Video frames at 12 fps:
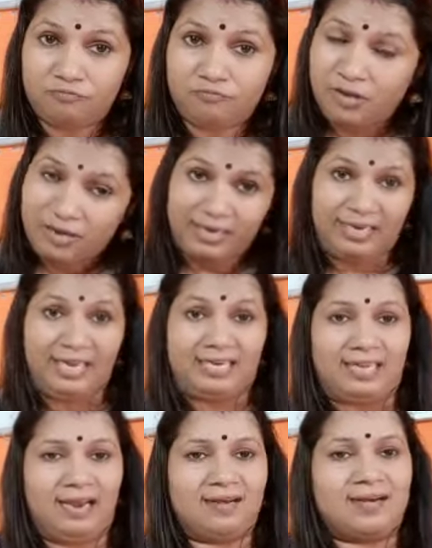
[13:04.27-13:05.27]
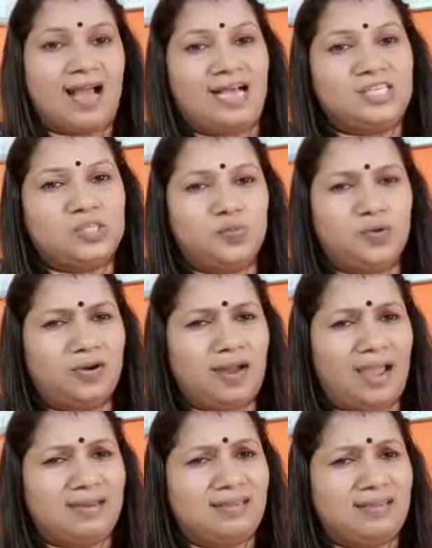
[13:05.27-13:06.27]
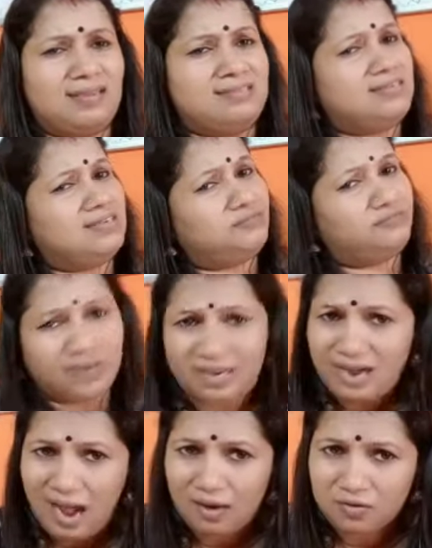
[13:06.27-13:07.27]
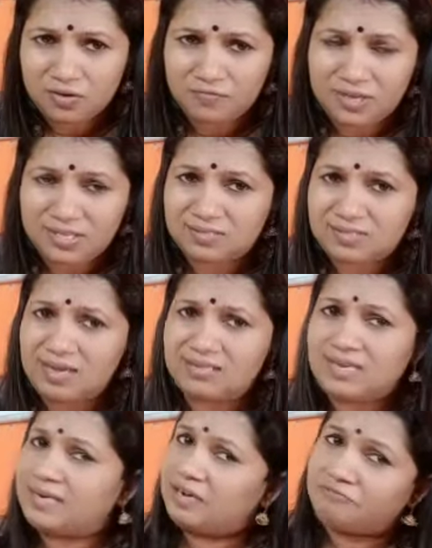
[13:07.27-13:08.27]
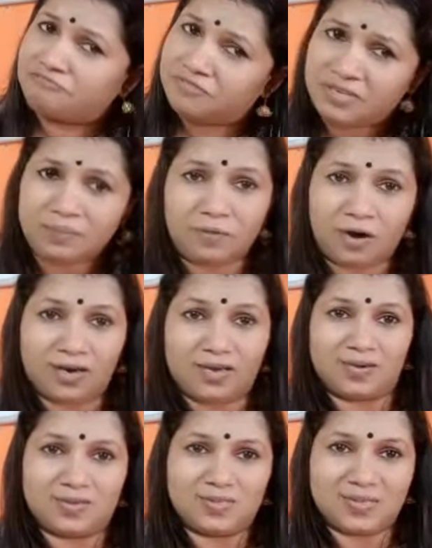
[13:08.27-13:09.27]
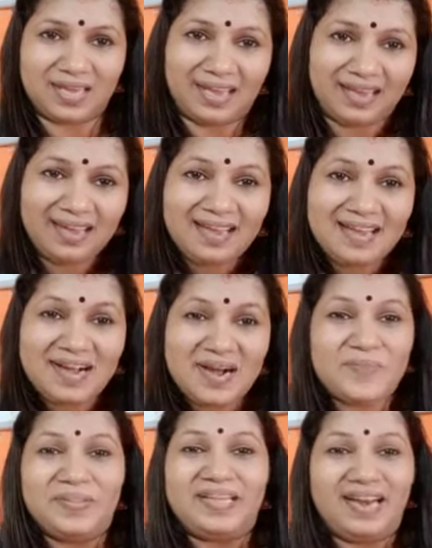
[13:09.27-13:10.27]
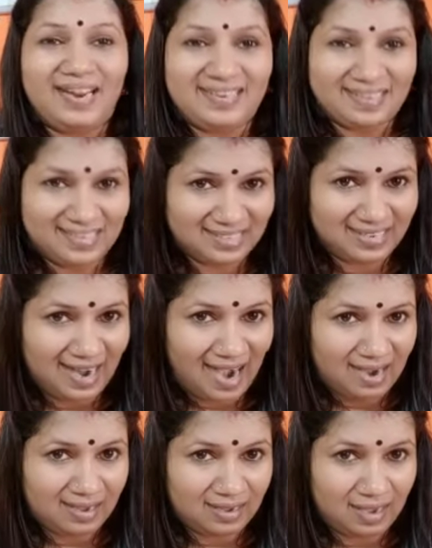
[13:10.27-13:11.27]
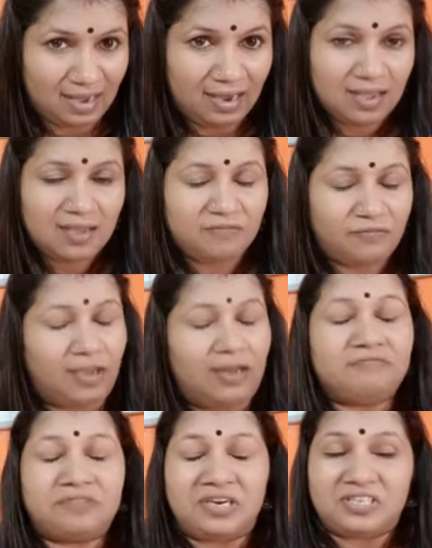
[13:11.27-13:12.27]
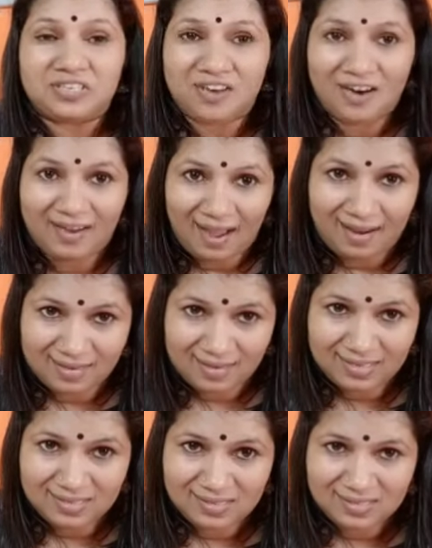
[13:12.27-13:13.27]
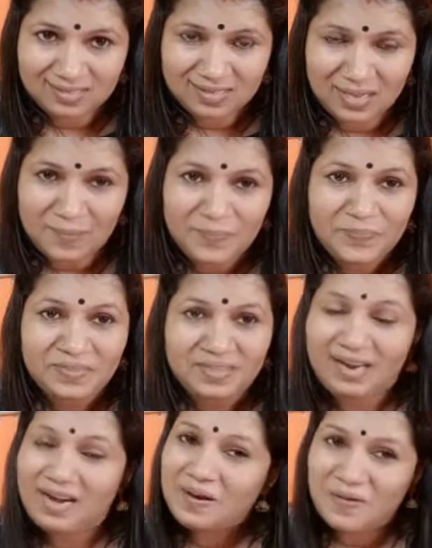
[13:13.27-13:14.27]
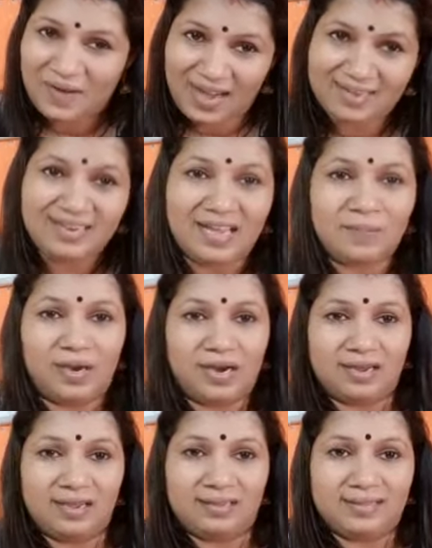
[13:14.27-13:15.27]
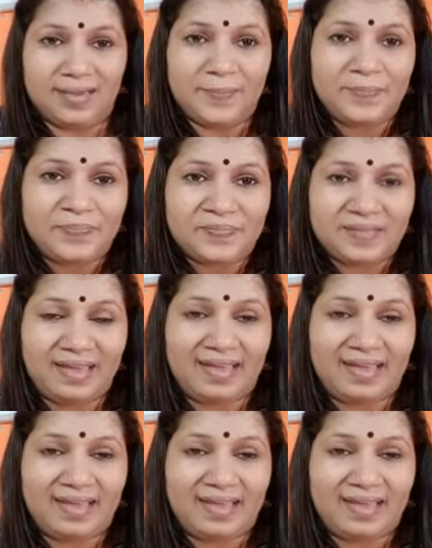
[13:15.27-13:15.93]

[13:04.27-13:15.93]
very detailed class for writing each and every kind of essays and every modules. Okay, appo ningal interested anengil feel free to contact us. Okay, ningale contact cheyan marakkarudhu.